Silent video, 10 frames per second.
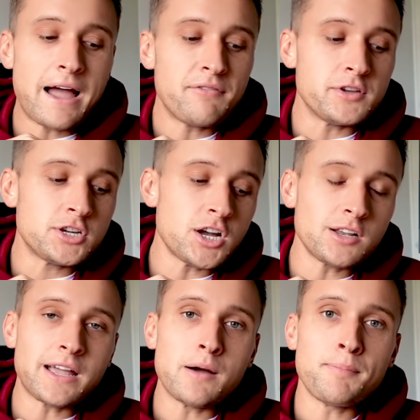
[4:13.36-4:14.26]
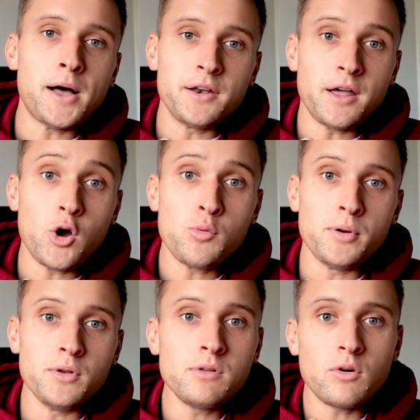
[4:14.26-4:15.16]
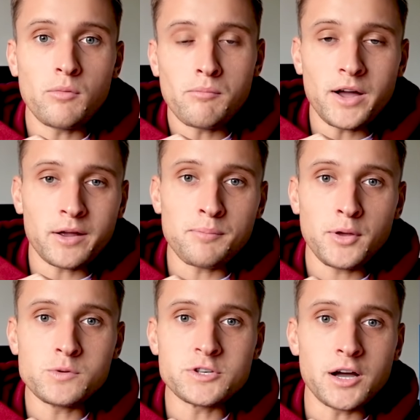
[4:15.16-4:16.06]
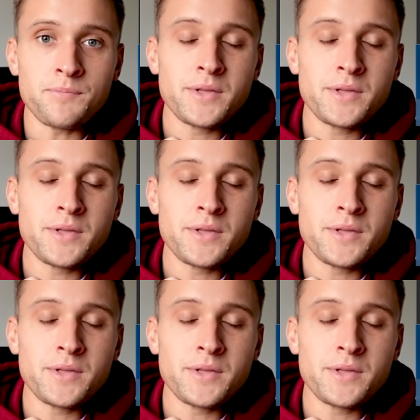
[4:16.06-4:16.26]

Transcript: have the shutdown button open on my computer.